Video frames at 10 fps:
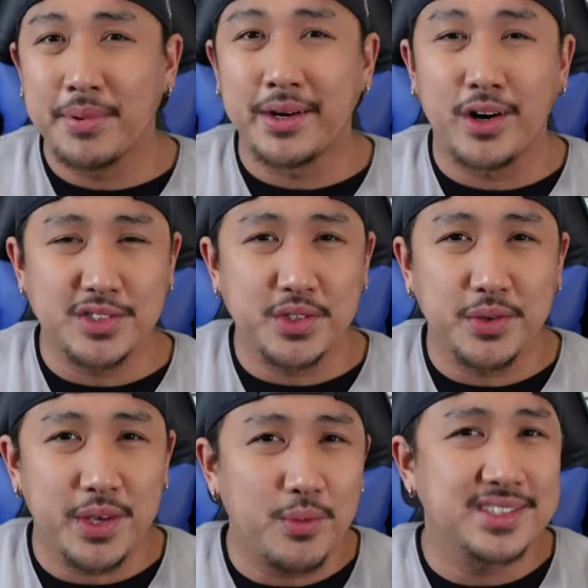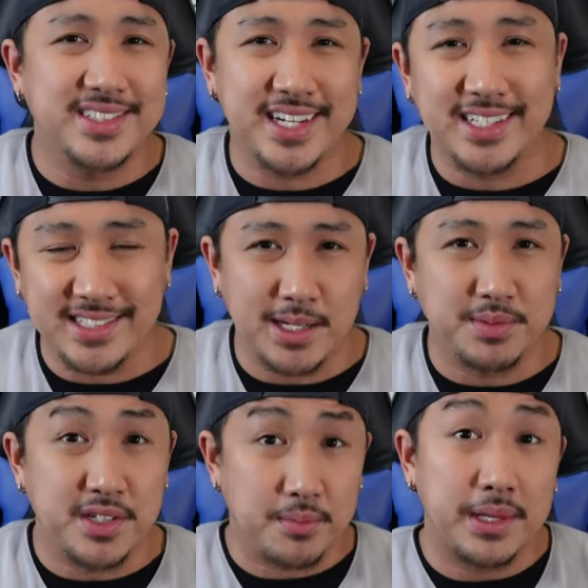but also he wants to take
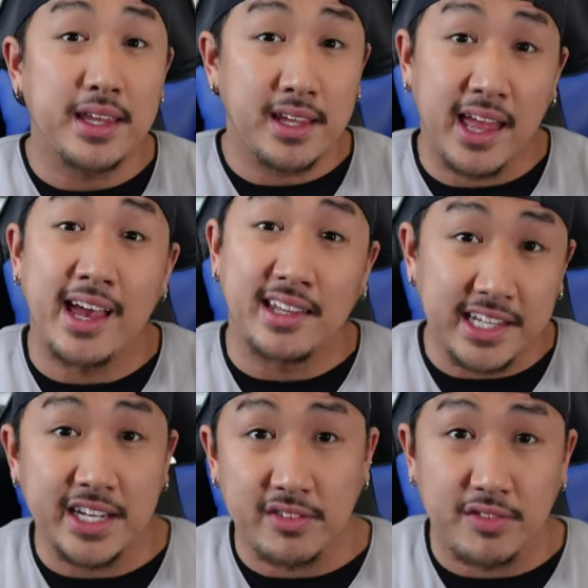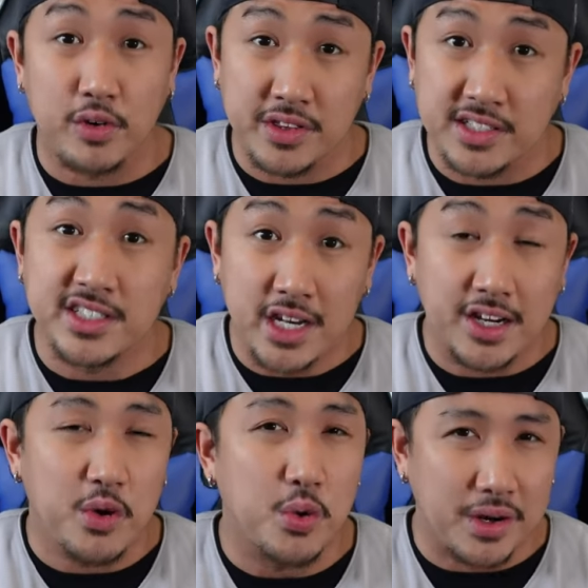steps to being that leader for this
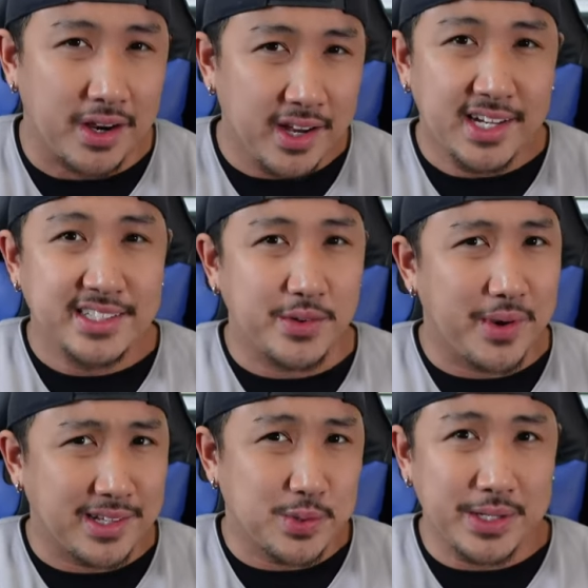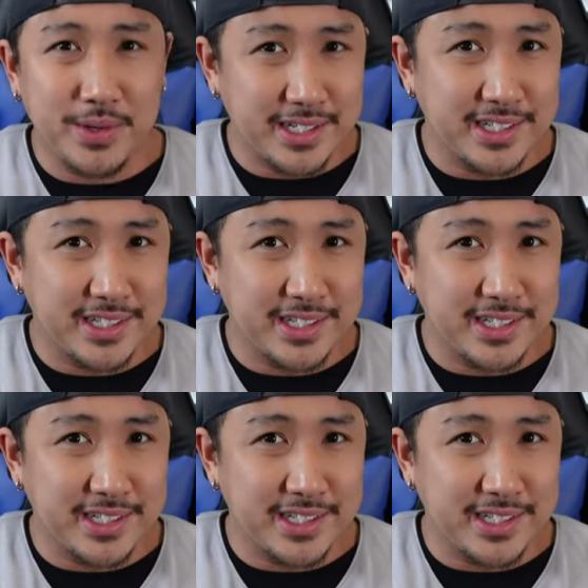young core. So at 21